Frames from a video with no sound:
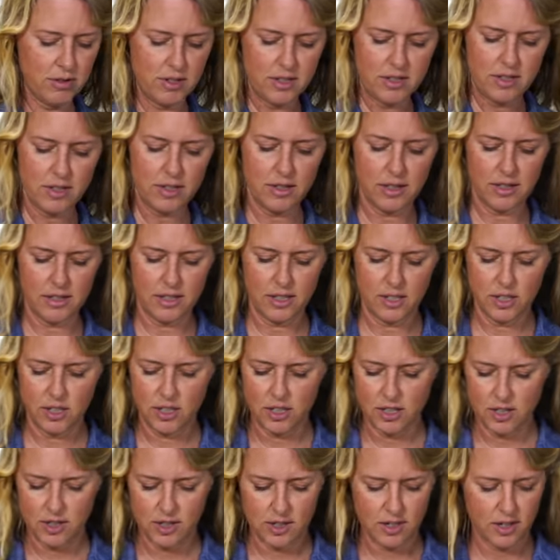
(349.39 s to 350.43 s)
this
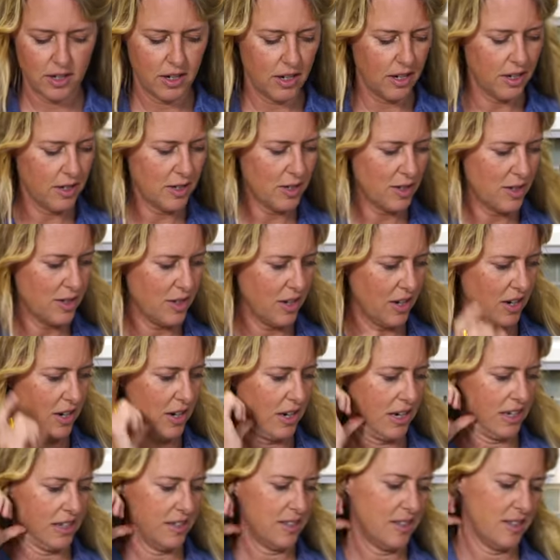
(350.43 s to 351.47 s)
delicious
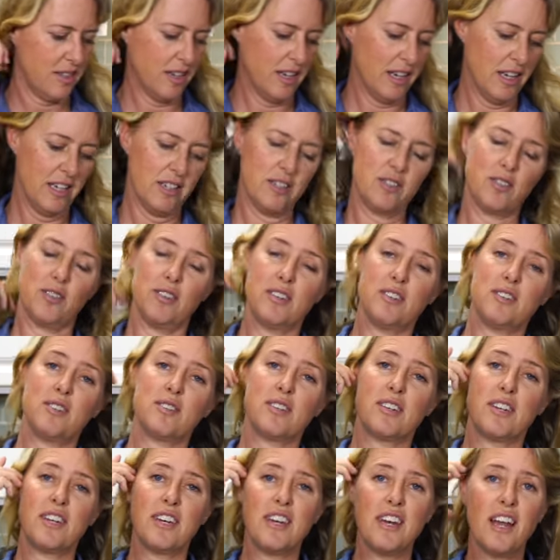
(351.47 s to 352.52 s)
sauce. So this is
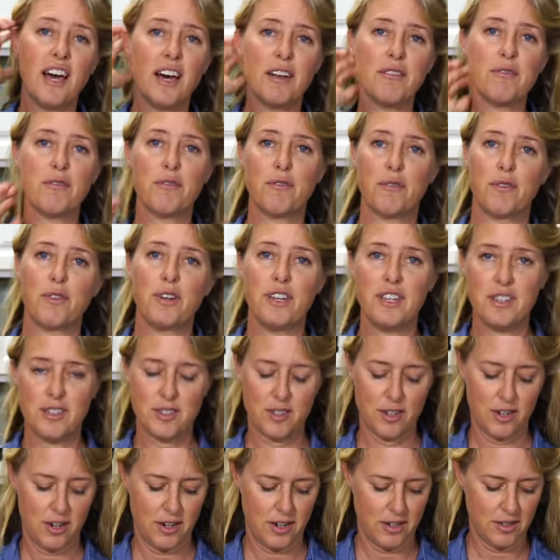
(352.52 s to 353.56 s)
a nut-free
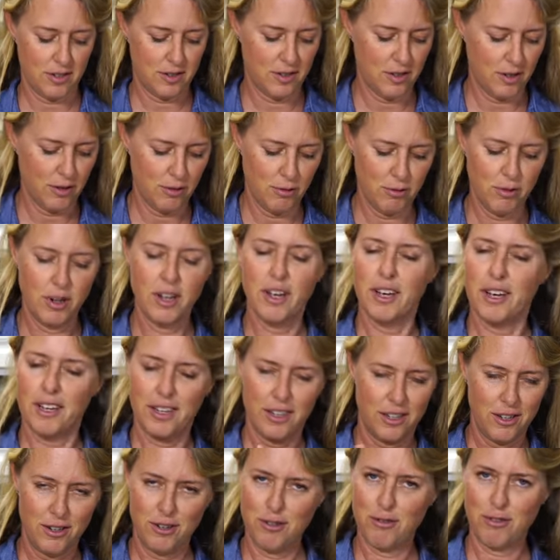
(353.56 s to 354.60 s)
sauce, so
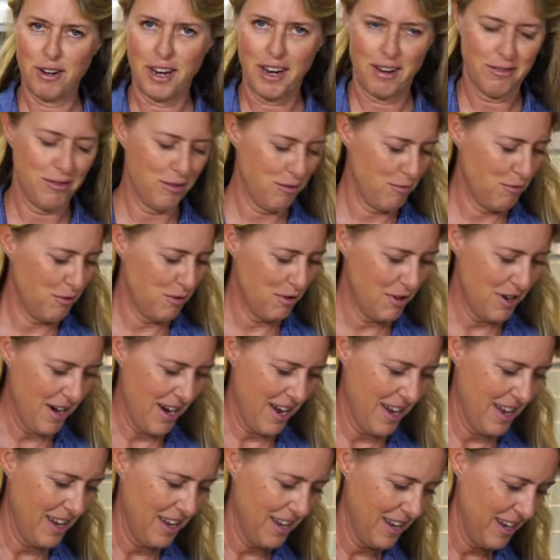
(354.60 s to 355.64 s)
you don't have to
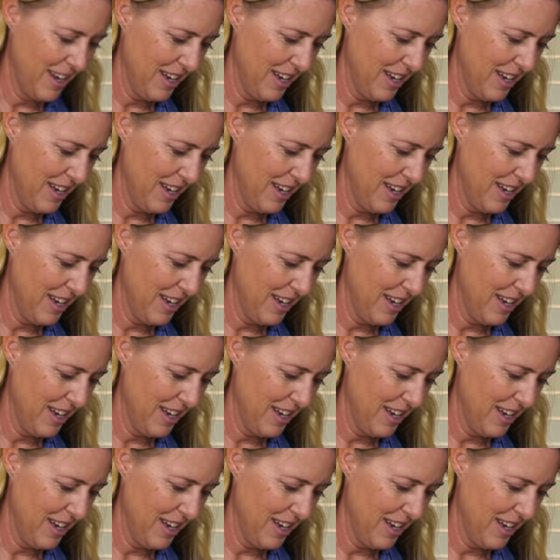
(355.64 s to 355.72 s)
worry.